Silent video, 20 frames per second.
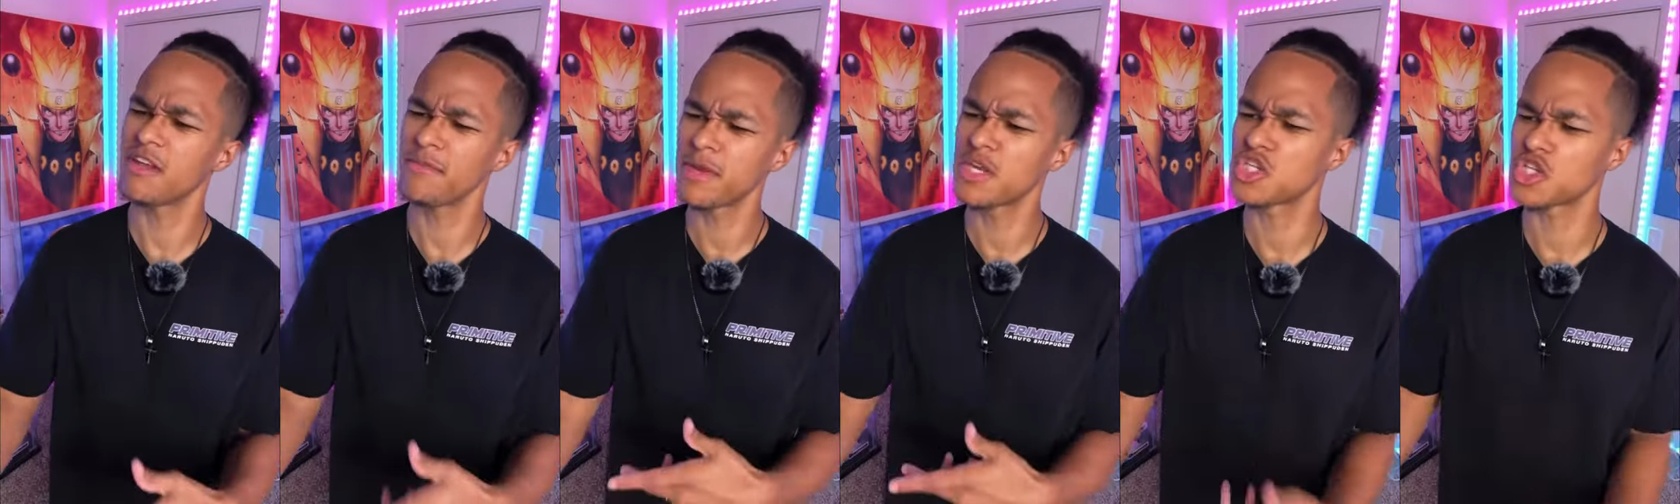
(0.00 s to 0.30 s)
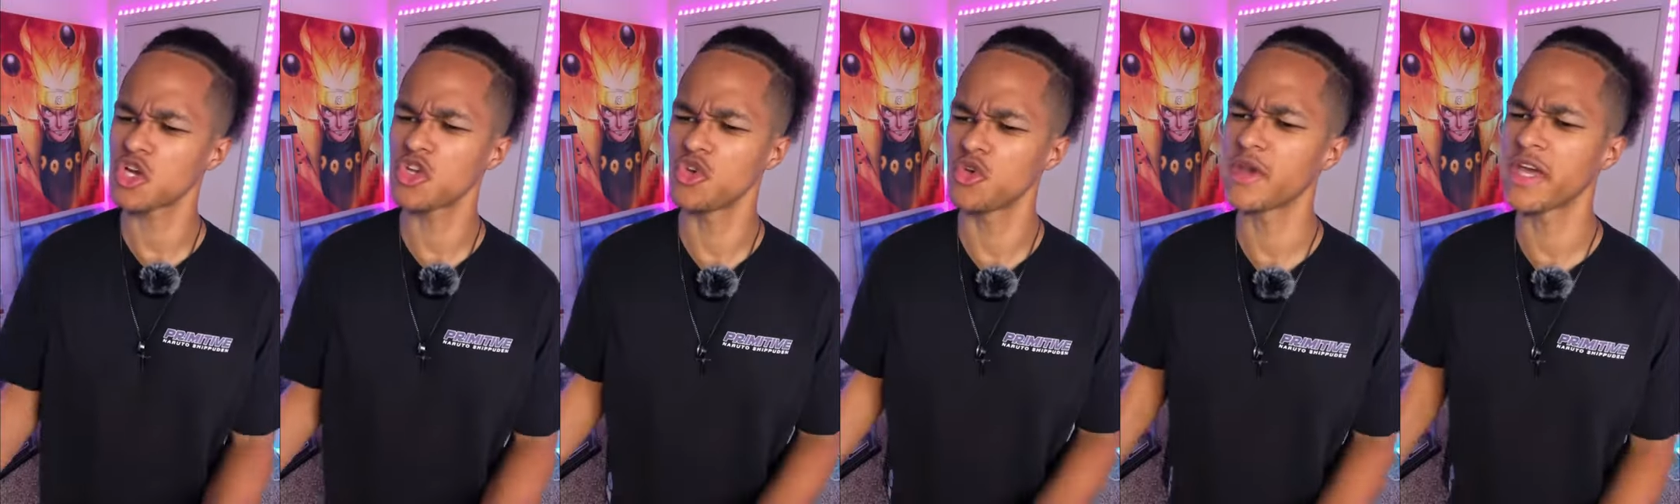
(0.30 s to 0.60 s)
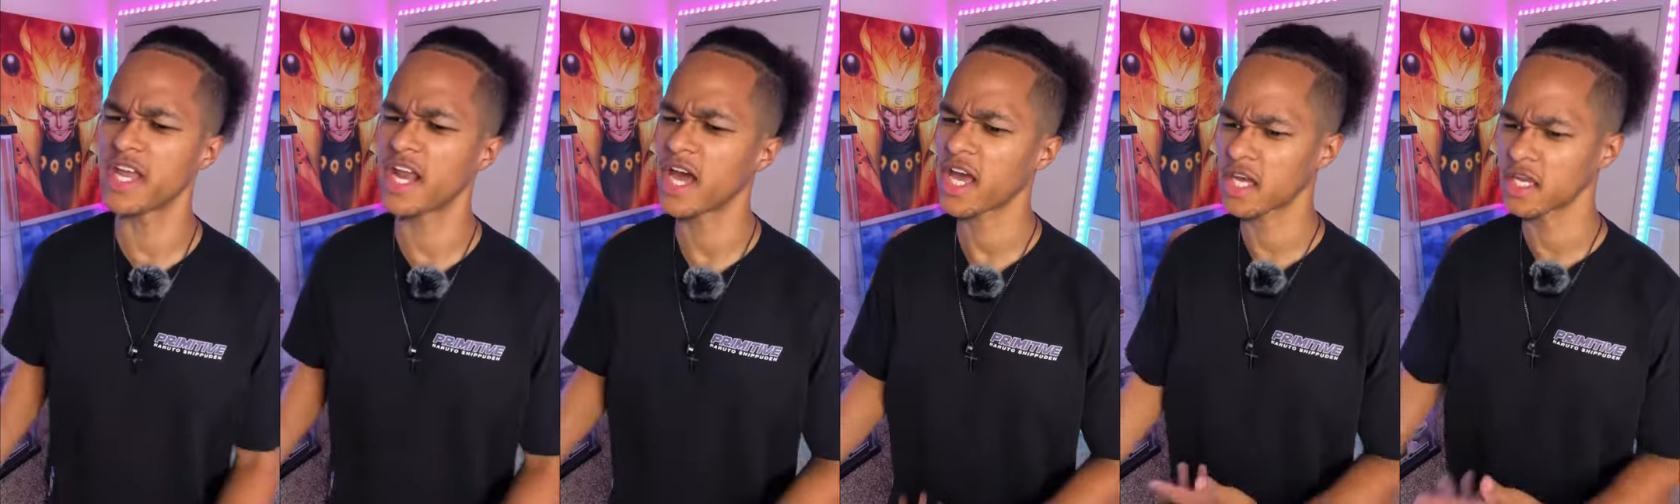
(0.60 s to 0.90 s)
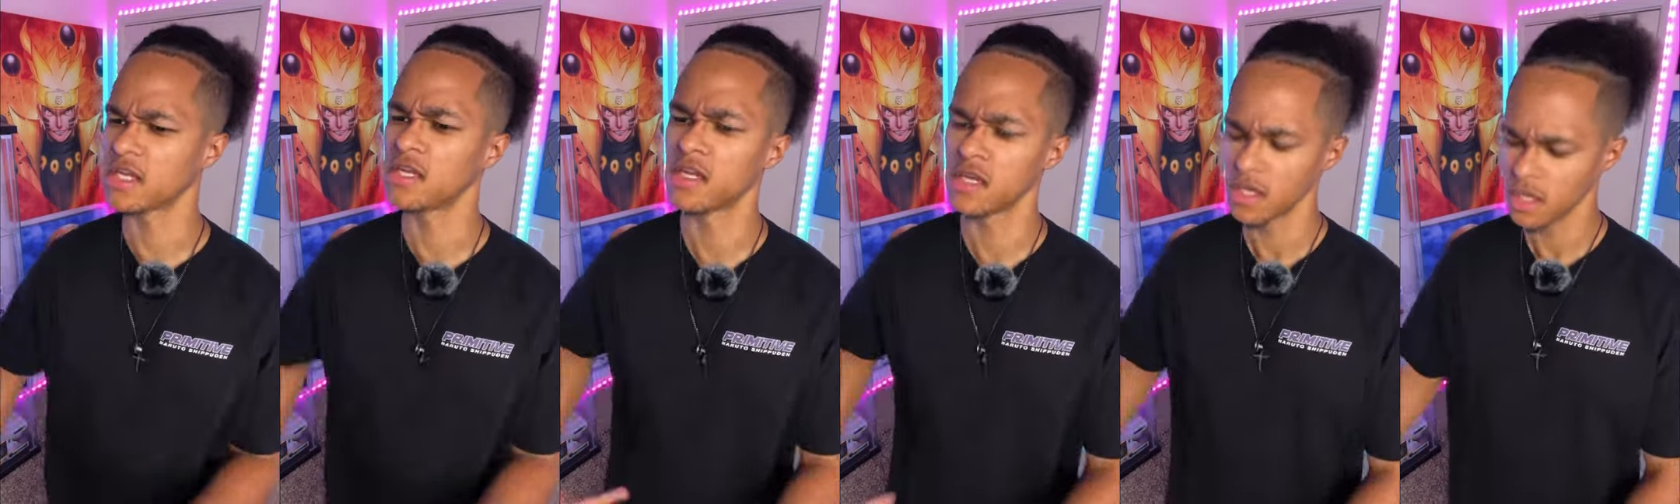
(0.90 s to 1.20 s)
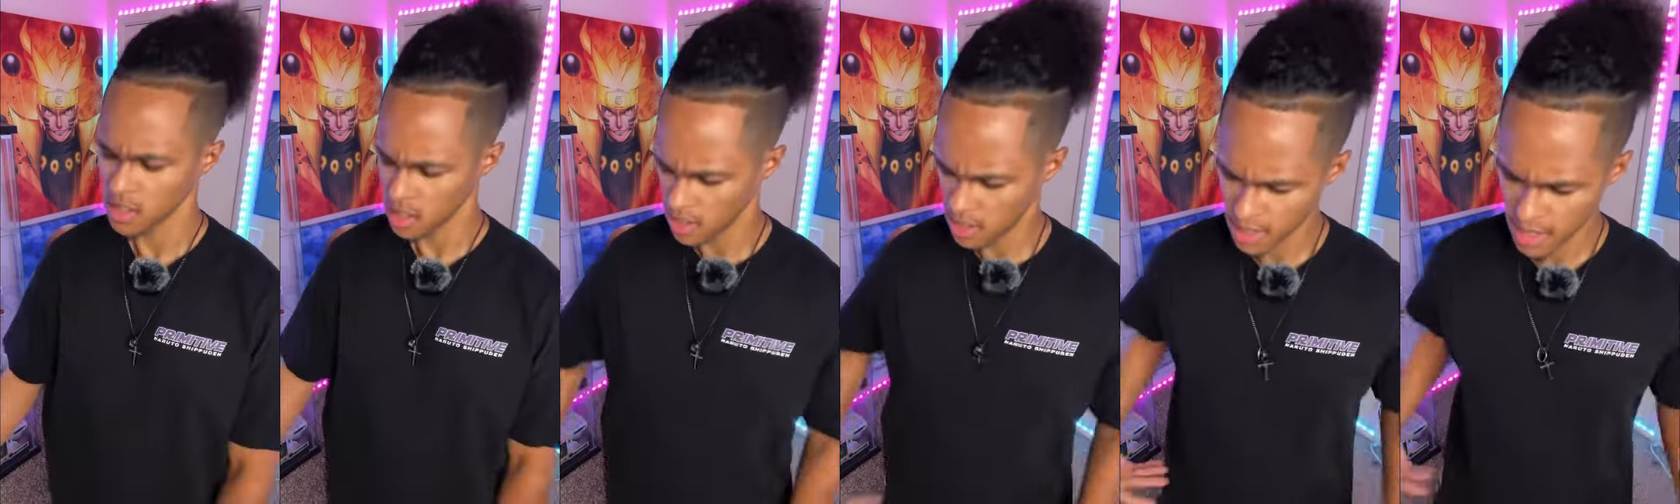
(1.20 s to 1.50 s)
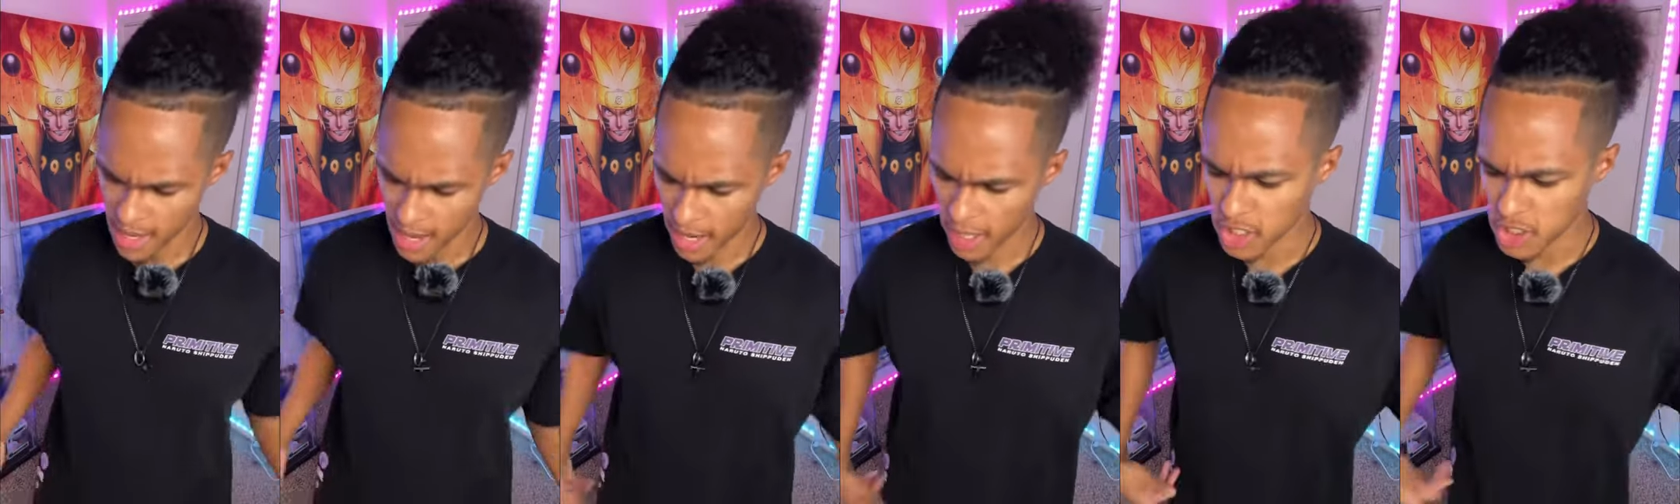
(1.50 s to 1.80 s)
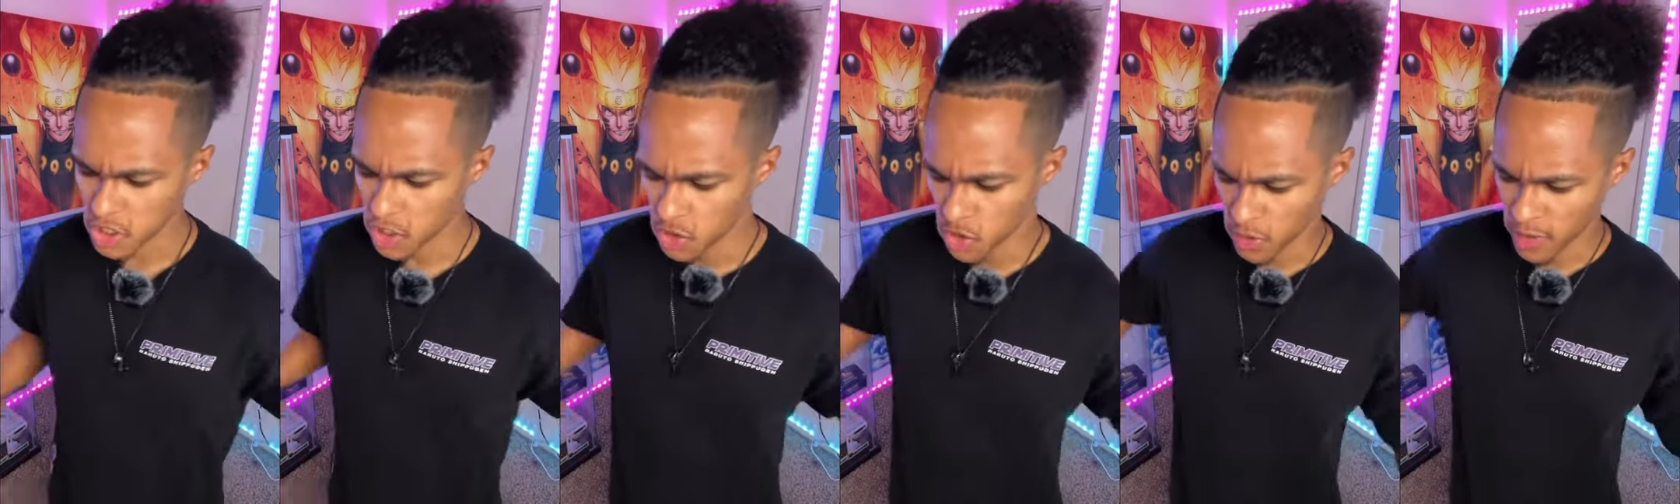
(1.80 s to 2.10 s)
need me to show you again, I can
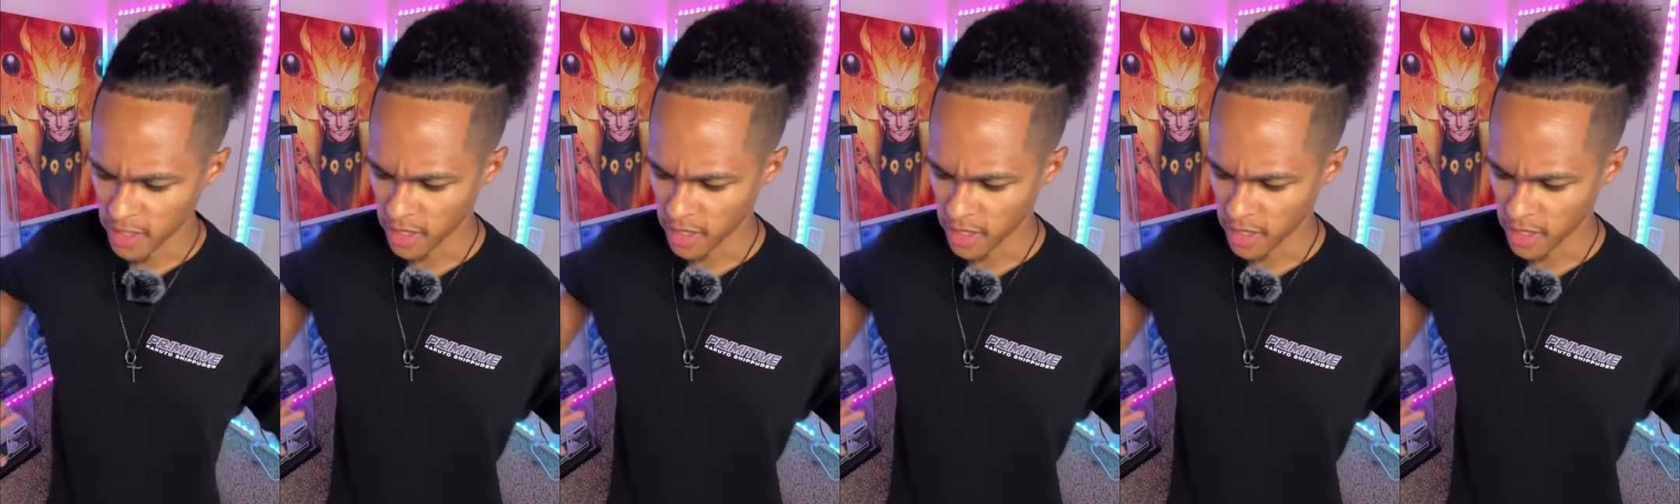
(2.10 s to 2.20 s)
show you